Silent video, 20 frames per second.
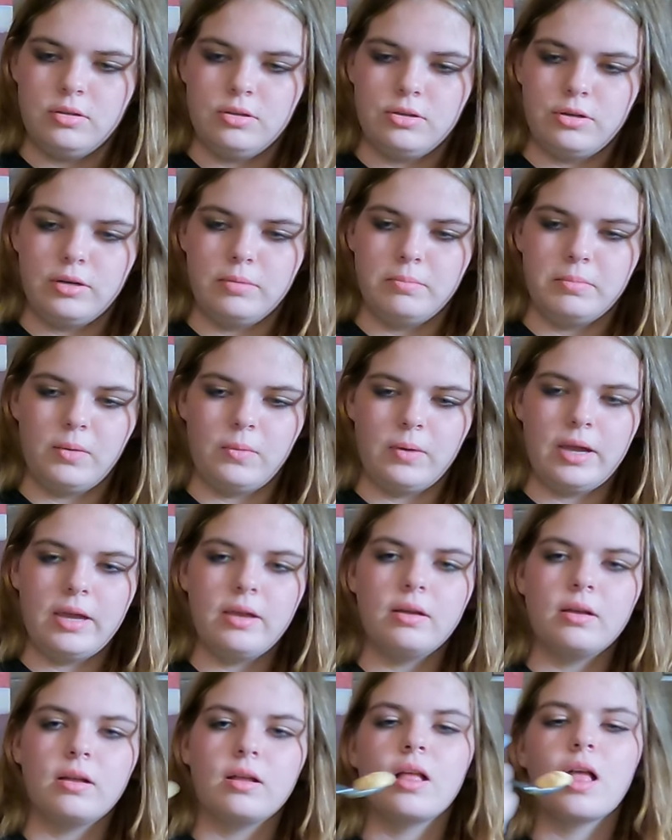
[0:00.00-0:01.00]
You're in my
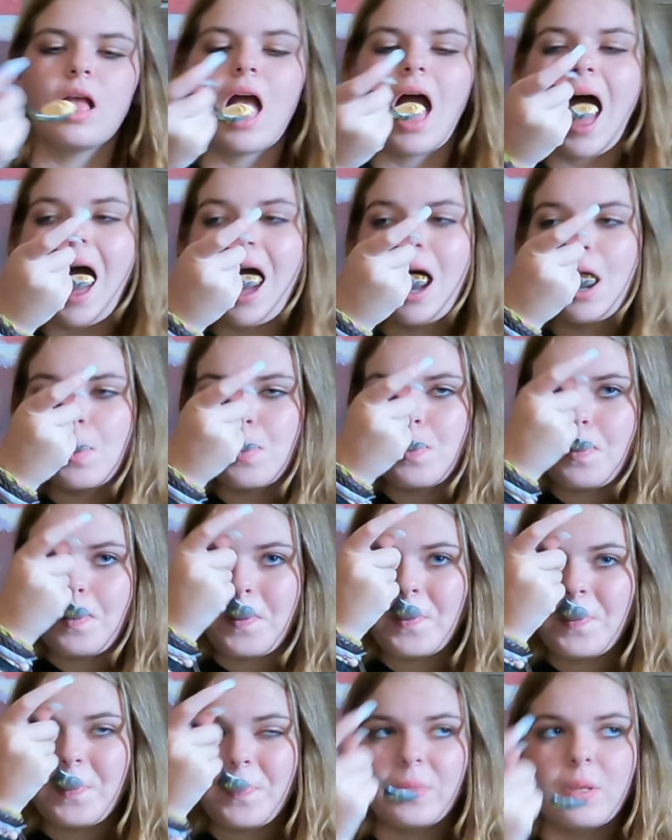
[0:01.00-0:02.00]
way. Uh,
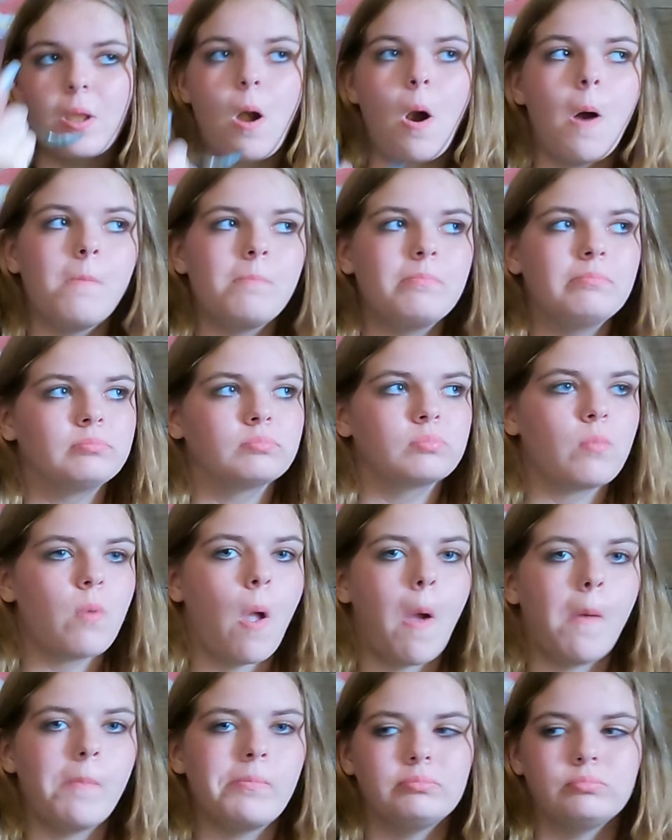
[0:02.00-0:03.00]
when we brought these home
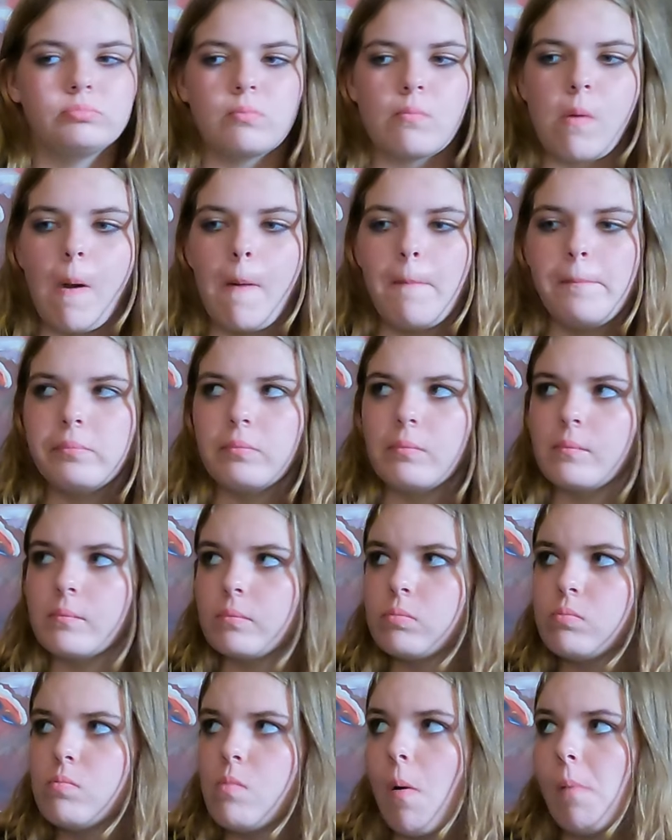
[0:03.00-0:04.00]
yesterday,
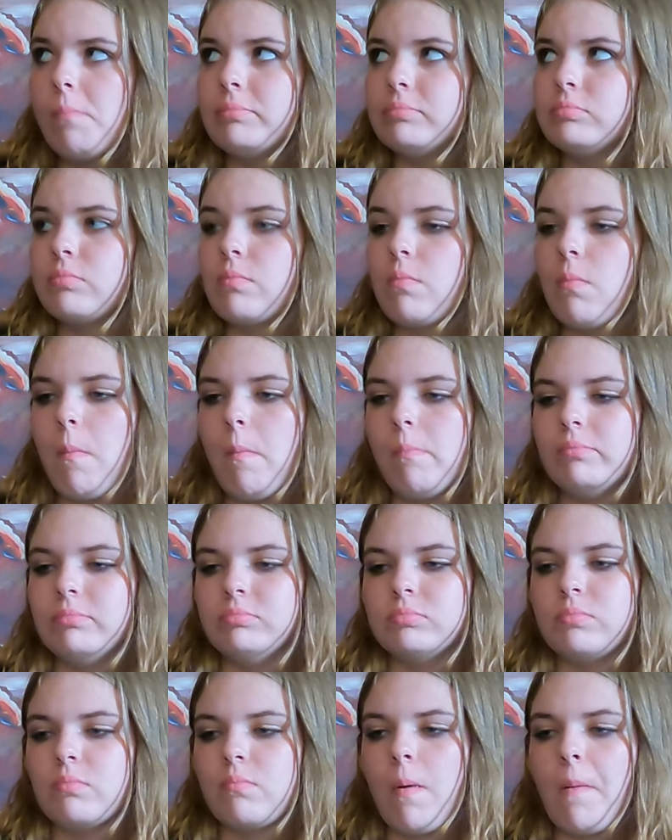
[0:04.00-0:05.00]
oh,
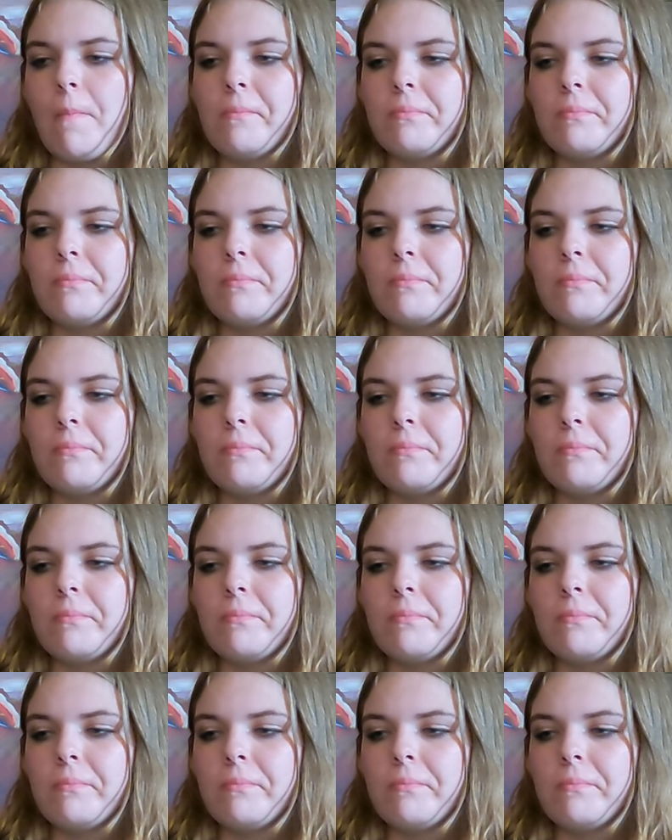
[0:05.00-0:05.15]
that